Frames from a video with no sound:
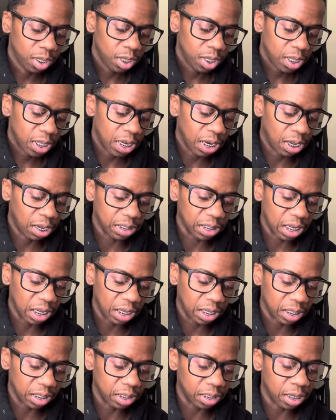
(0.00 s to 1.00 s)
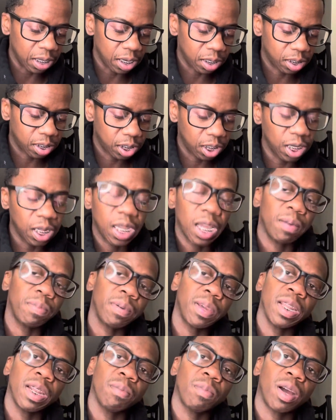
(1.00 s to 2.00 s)
And I was like, then she kept
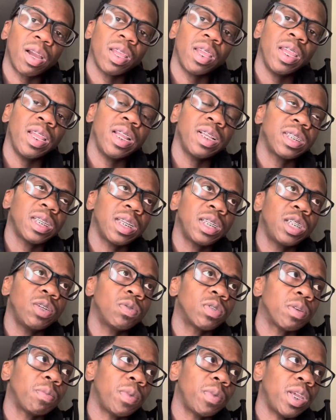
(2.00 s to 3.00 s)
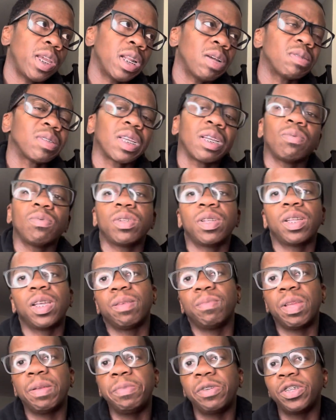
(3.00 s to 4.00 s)
getting in my head saying she was a man. I was like, well,
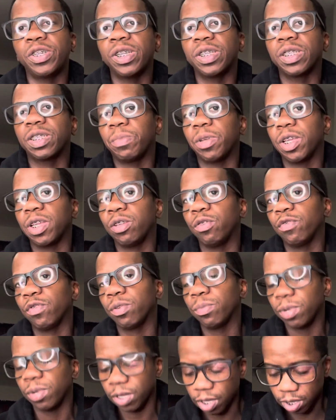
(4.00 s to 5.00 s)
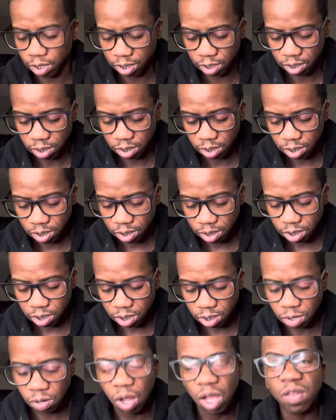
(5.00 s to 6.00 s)
damn, maybe she is a man. You feel me? Like,
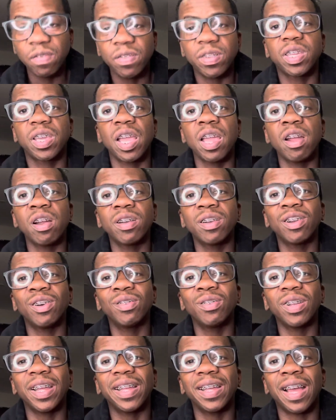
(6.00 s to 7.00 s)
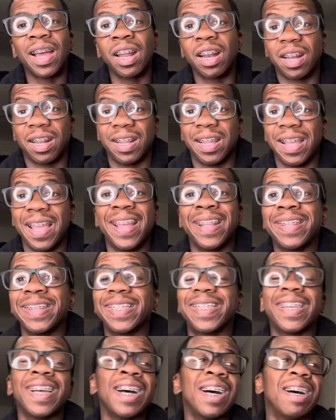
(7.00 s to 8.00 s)
do I even care, though? Like, at the
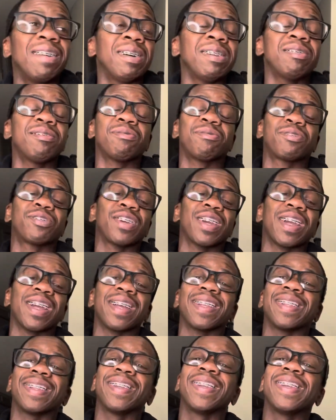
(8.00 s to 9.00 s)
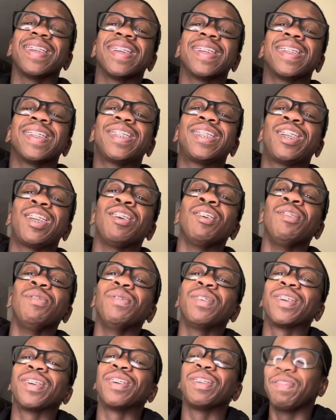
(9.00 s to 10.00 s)
time, I was just trying to chill
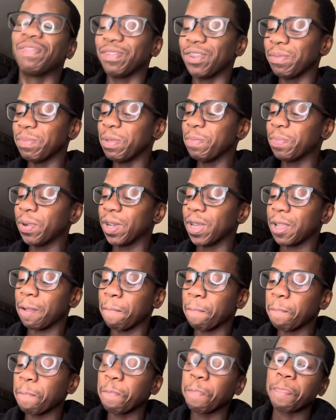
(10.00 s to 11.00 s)
with her. You feel me? But